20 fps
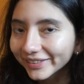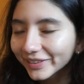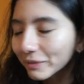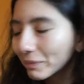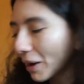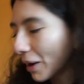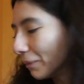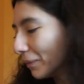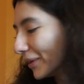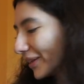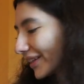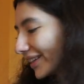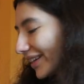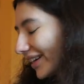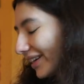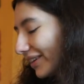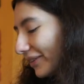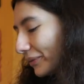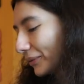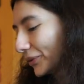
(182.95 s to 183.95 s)
to the public
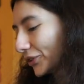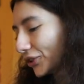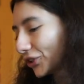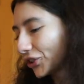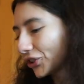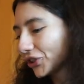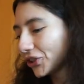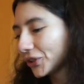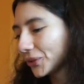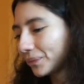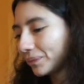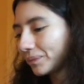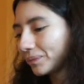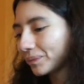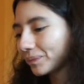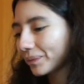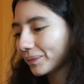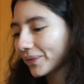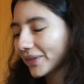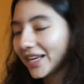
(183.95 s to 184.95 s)
yet, which
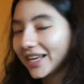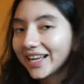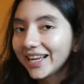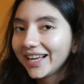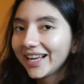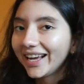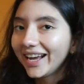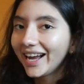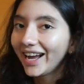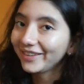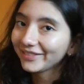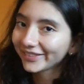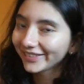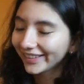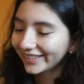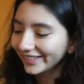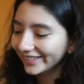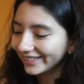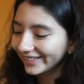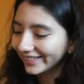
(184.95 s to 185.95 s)
I'm
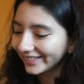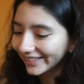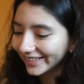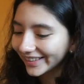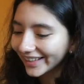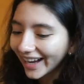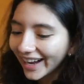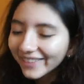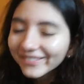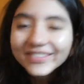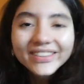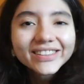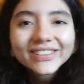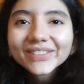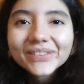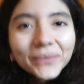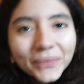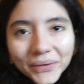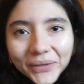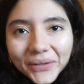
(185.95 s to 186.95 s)
excited to see. I'm like
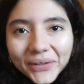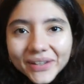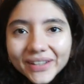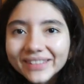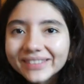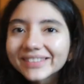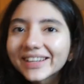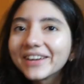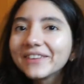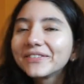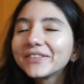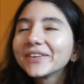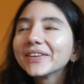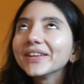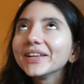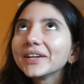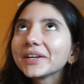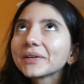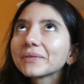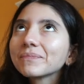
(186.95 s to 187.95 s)
so curious. I feel
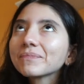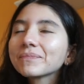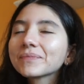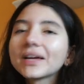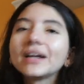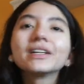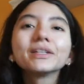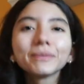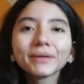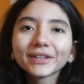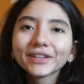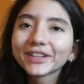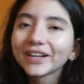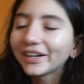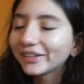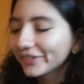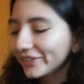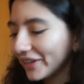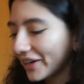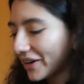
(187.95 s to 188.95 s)
like I'm gonna make a
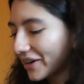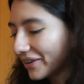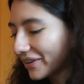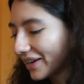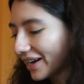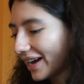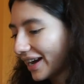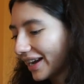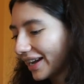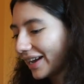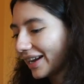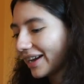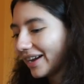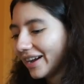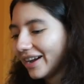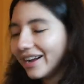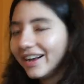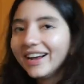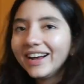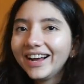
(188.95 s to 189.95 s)
guess now. I
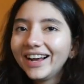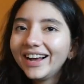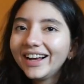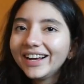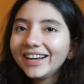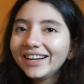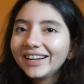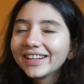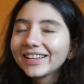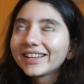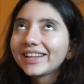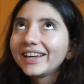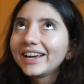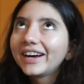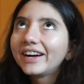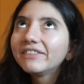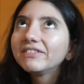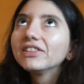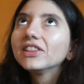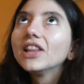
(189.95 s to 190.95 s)
they
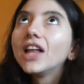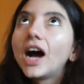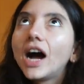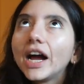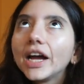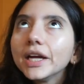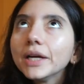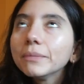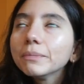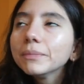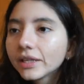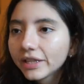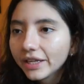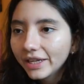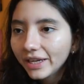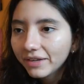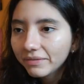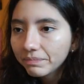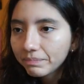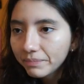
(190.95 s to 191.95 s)
have lime, they
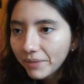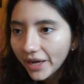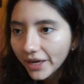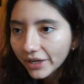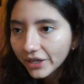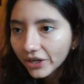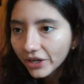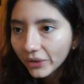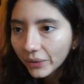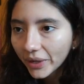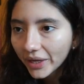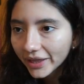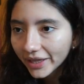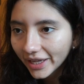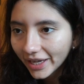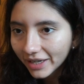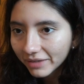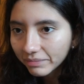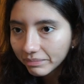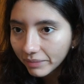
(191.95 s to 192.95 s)
have mango, and they
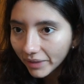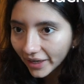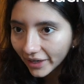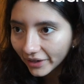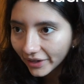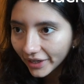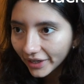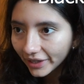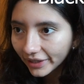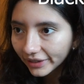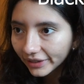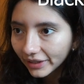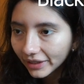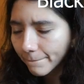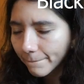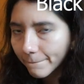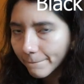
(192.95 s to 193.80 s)
have berry.